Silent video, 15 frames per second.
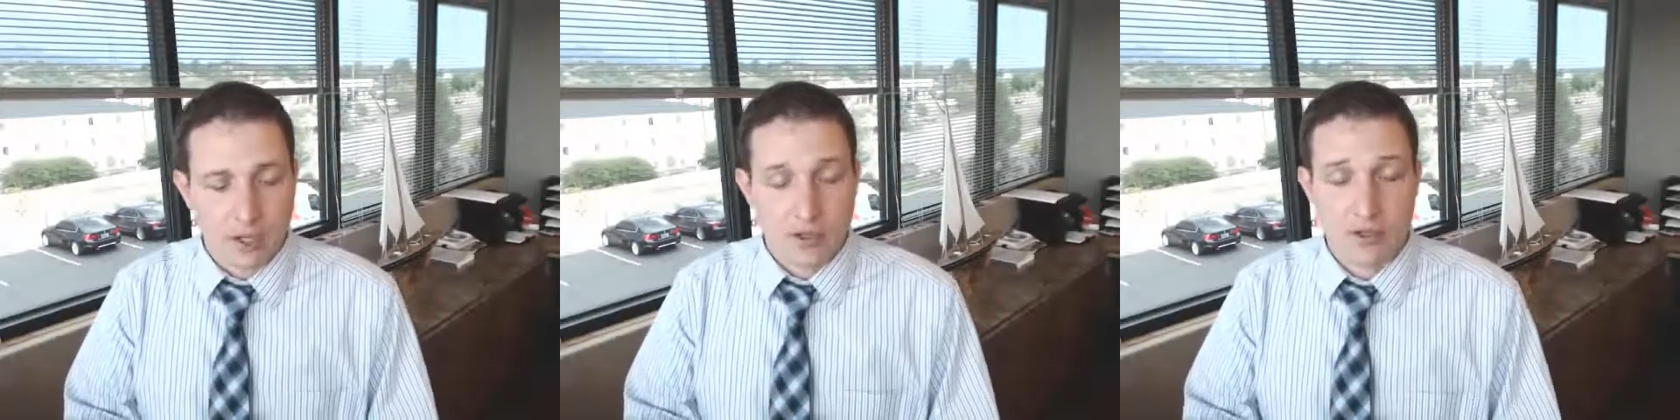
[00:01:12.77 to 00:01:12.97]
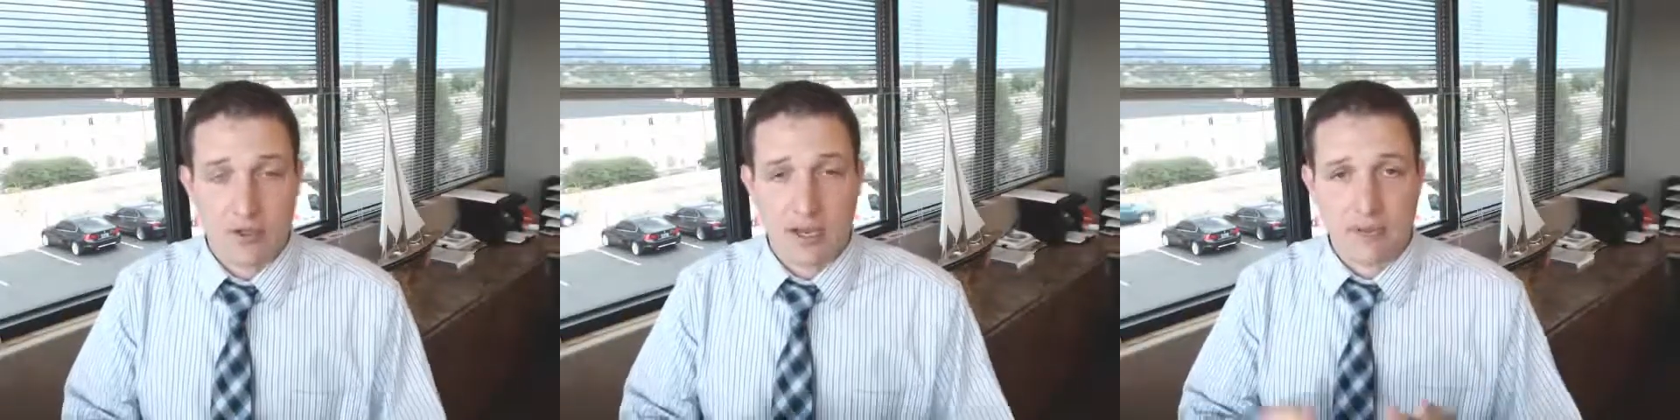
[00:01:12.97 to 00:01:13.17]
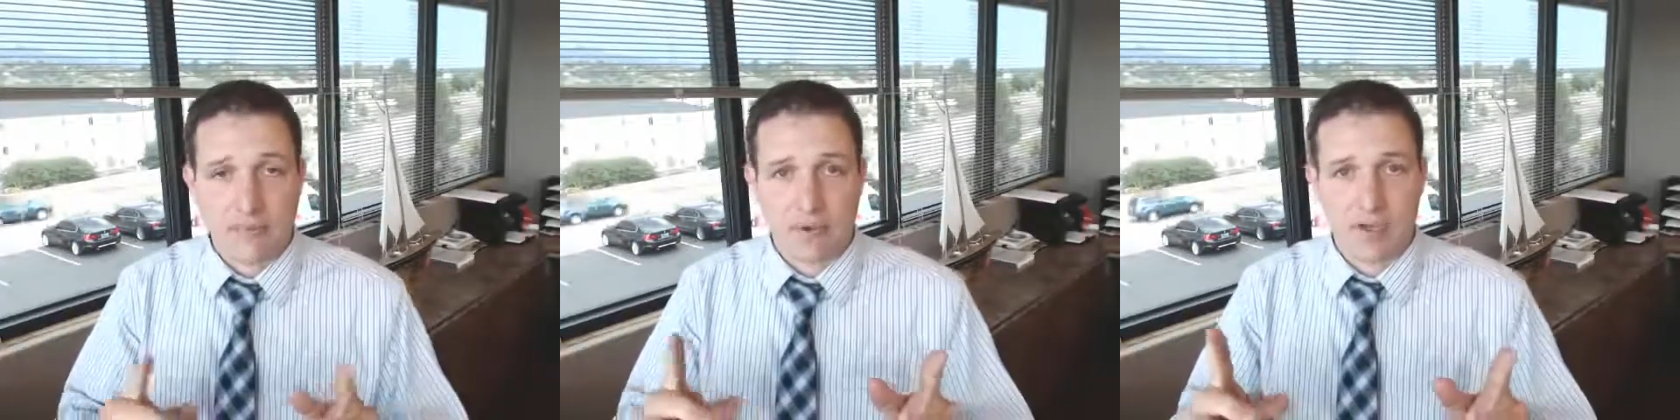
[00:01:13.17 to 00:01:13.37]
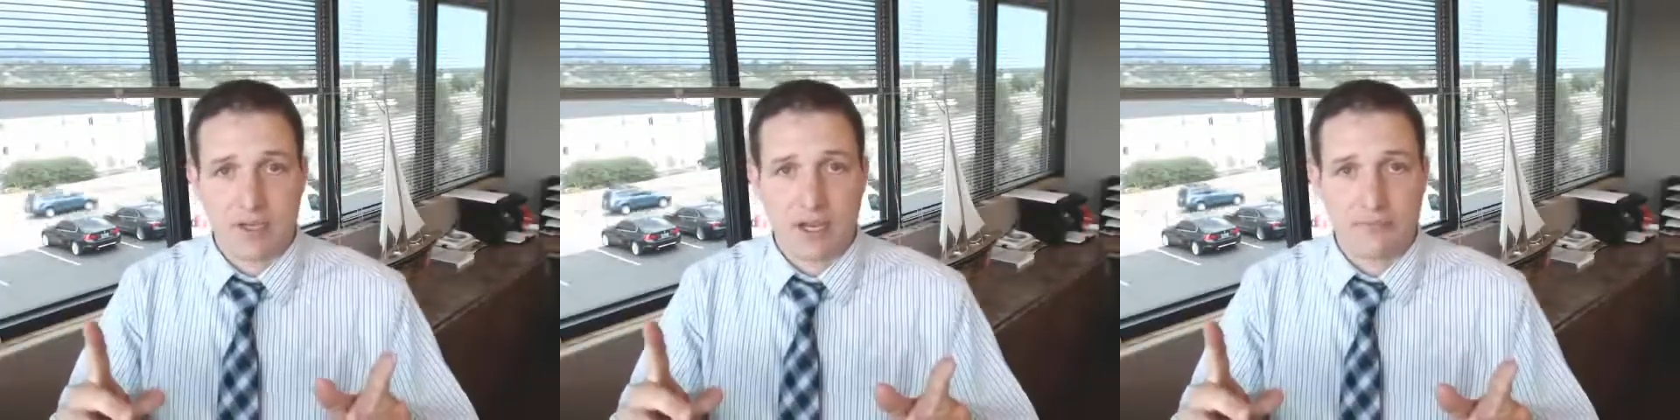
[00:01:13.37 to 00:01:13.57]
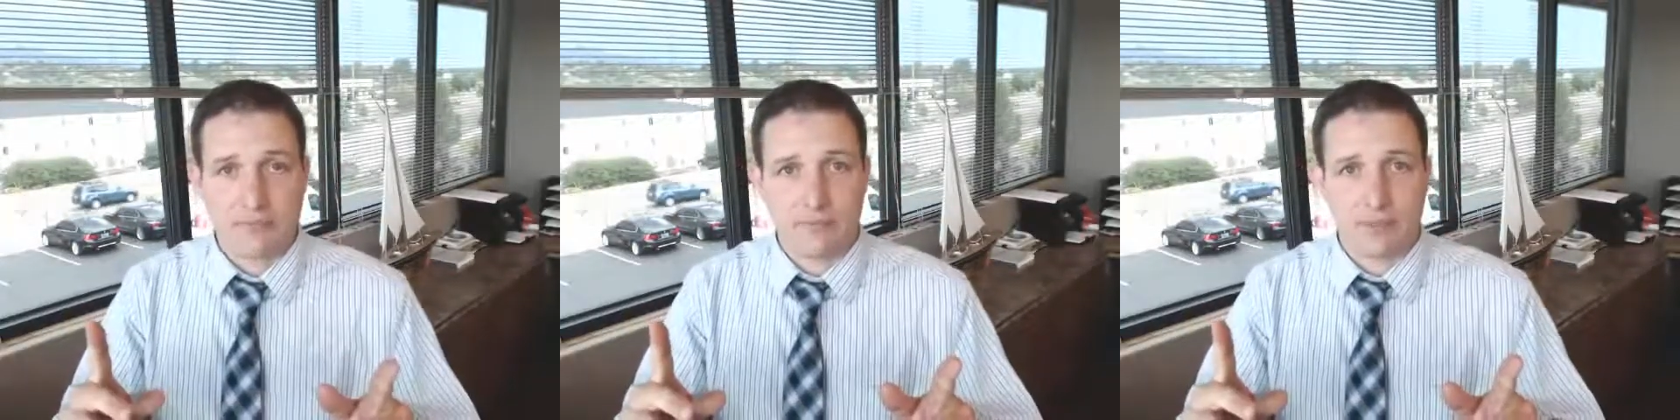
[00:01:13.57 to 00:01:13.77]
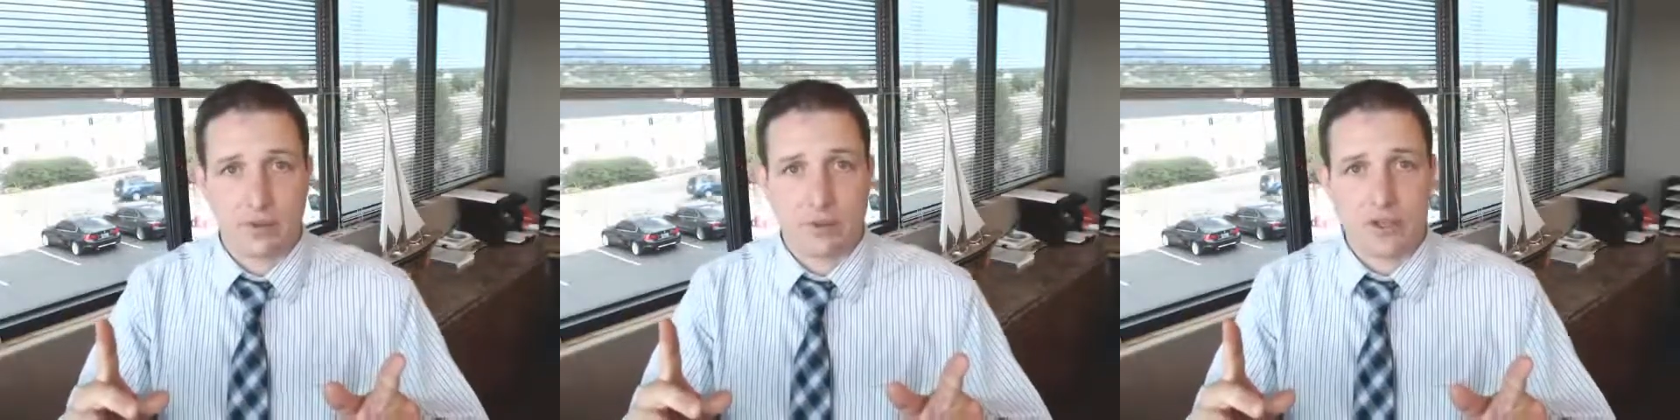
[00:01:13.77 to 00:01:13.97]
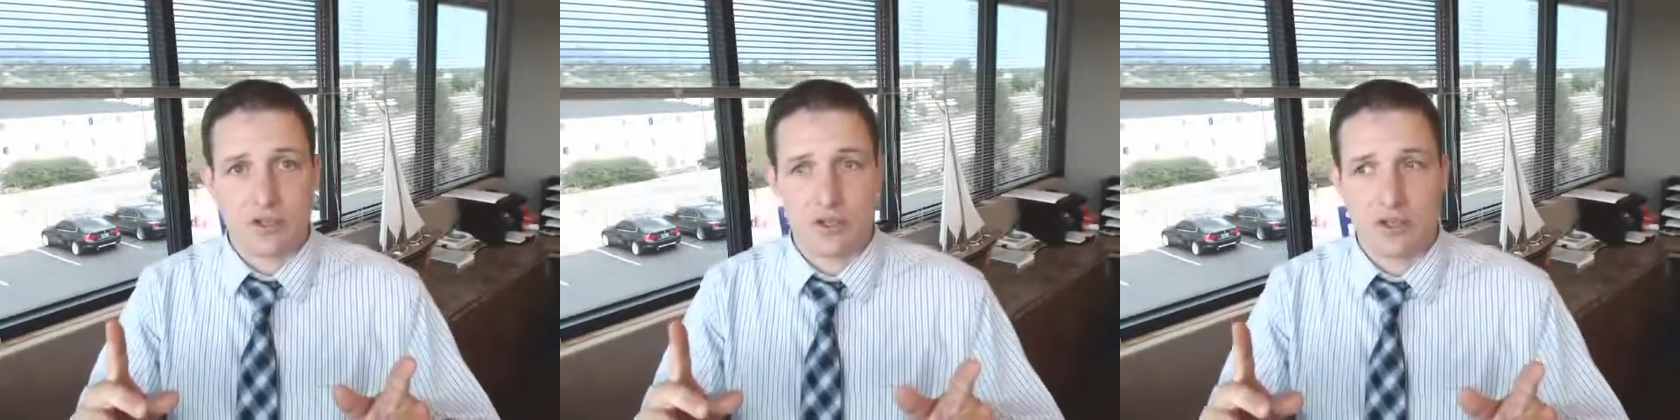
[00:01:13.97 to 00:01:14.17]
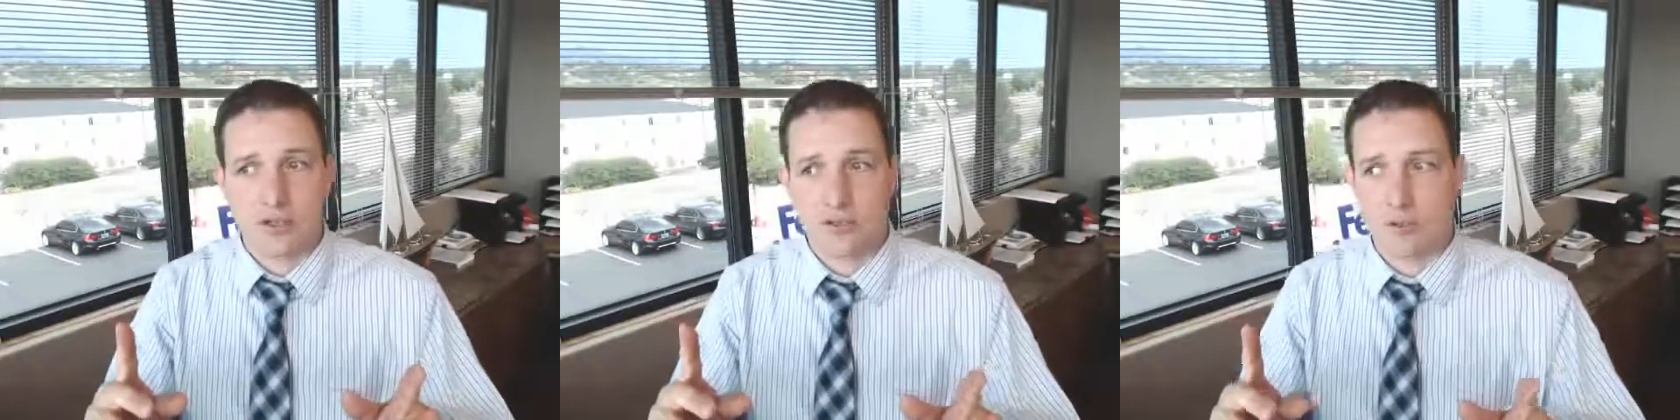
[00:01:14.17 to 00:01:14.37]
So now, first off, the
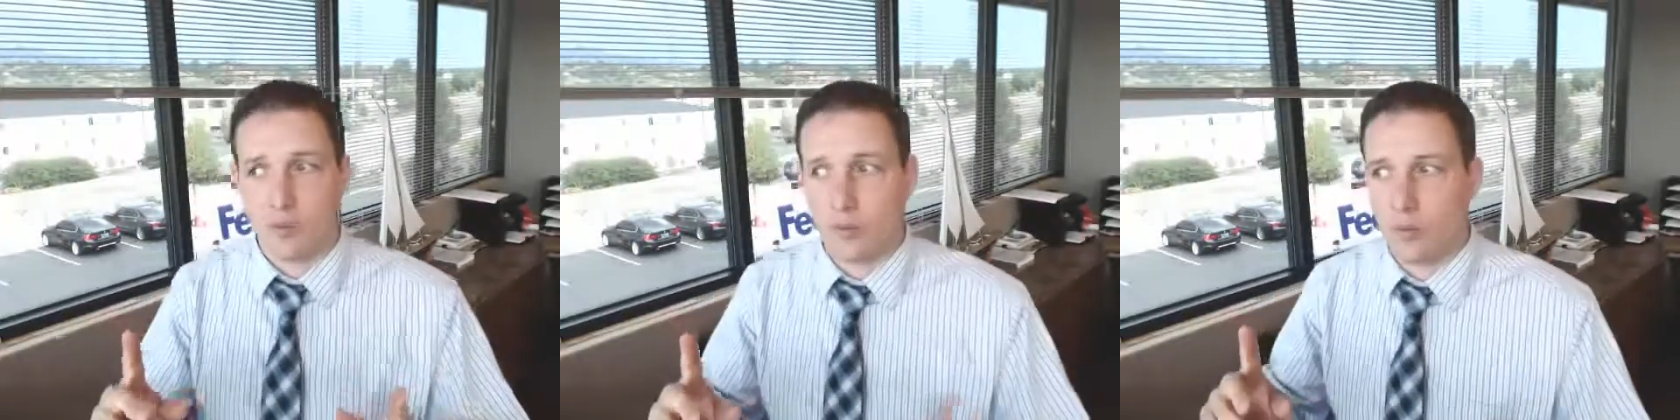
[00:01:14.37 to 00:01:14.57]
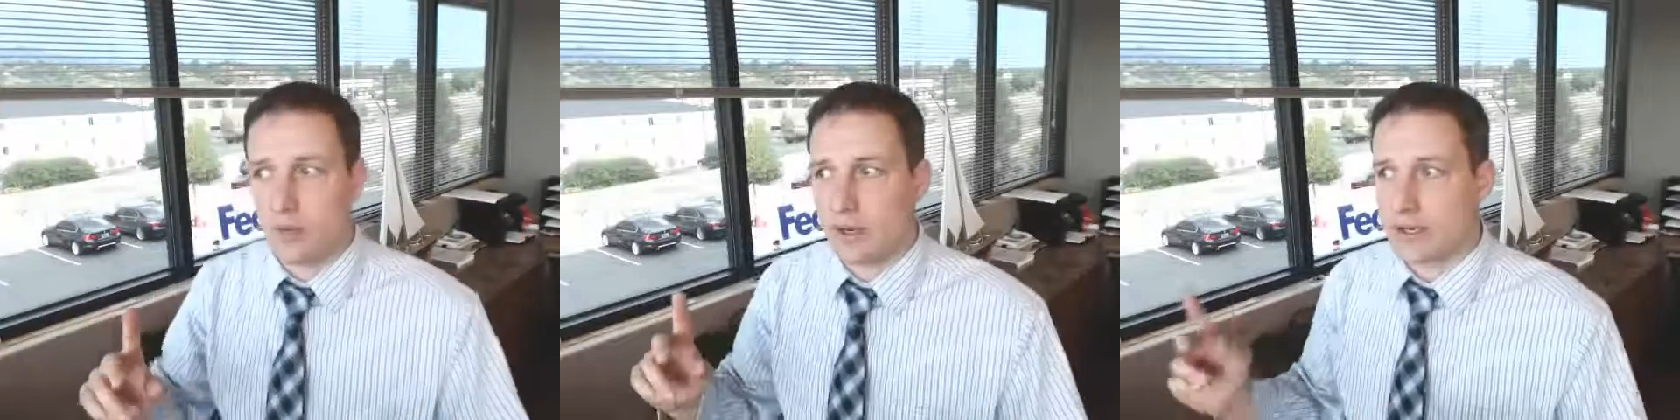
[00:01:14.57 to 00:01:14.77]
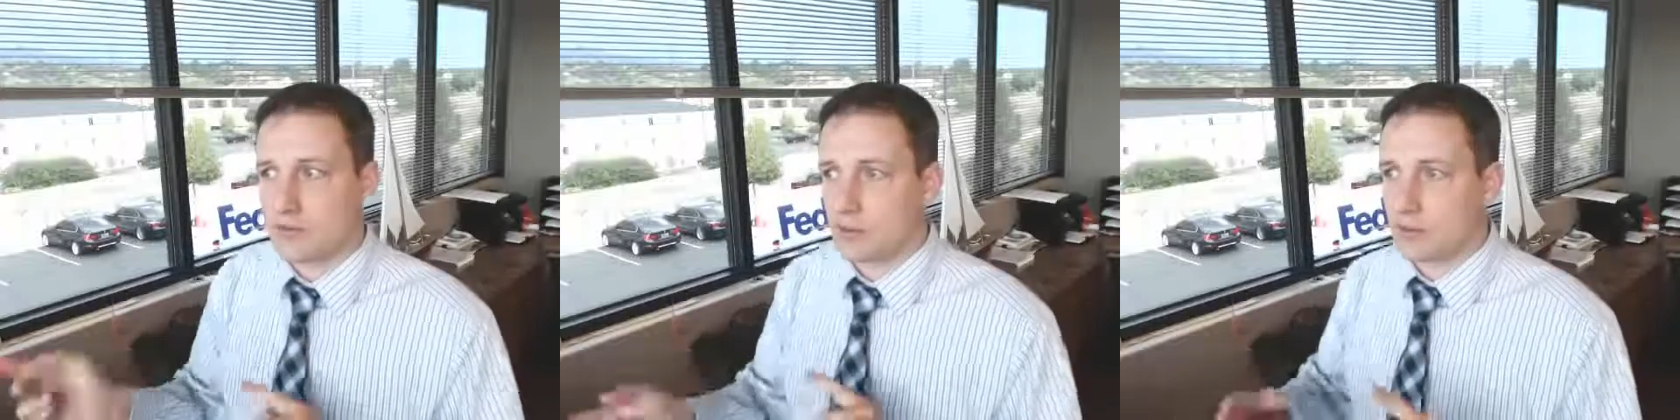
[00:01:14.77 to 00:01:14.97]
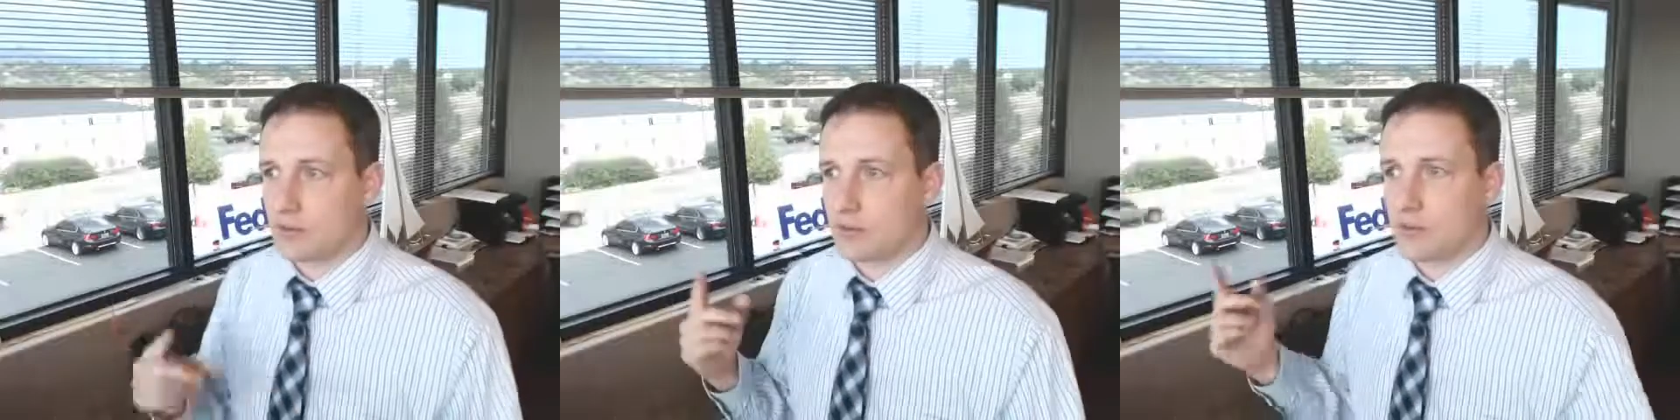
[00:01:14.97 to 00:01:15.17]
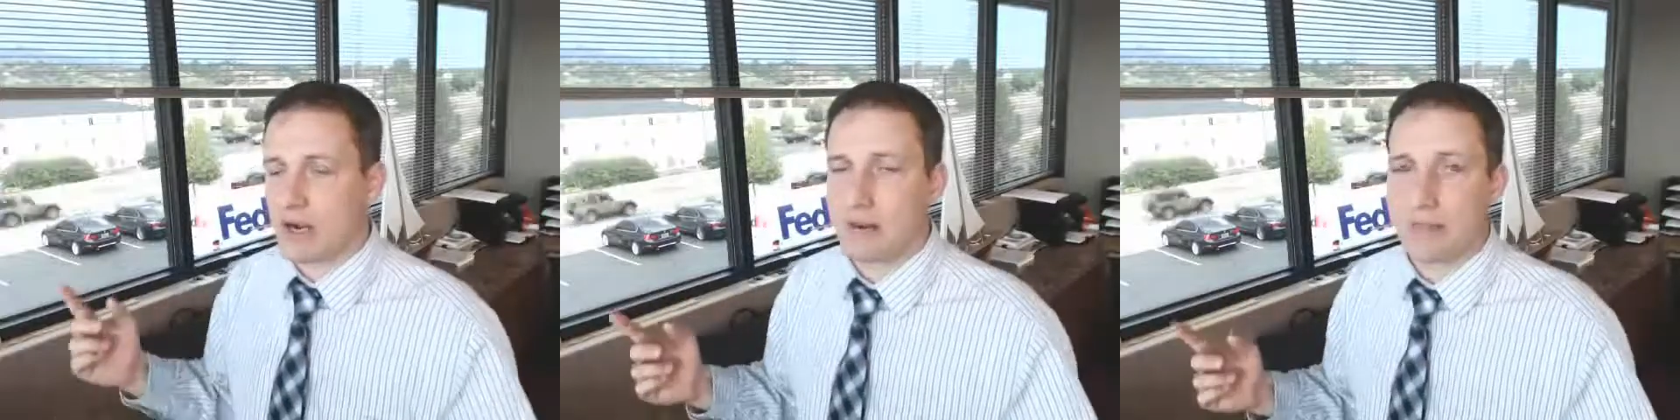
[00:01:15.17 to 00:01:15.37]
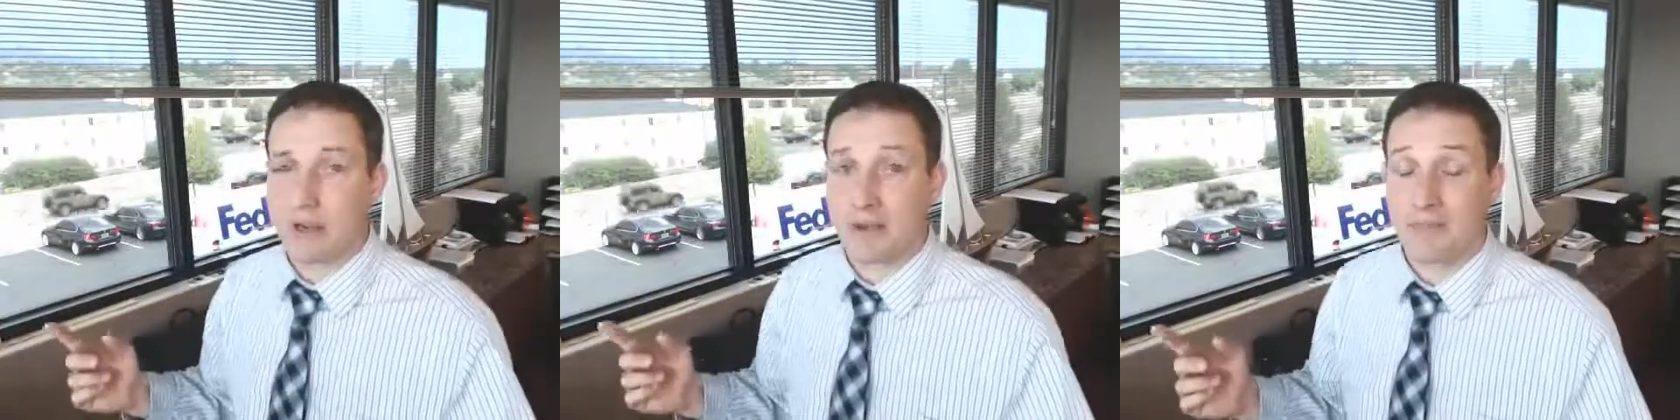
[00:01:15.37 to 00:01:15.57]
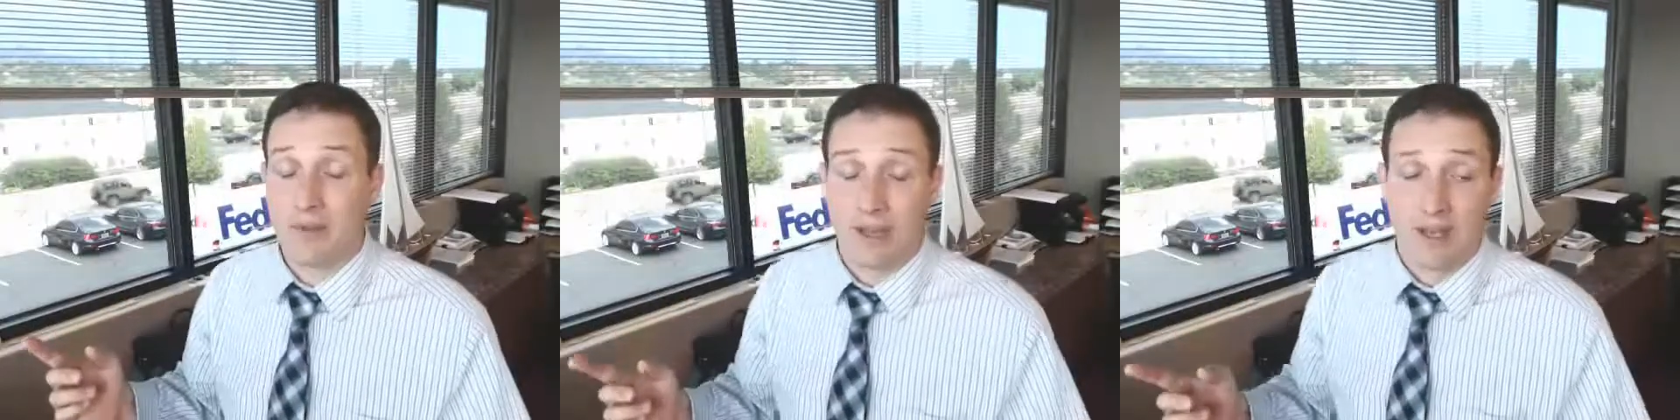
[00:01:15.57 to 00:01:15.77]
question is, what is personal property?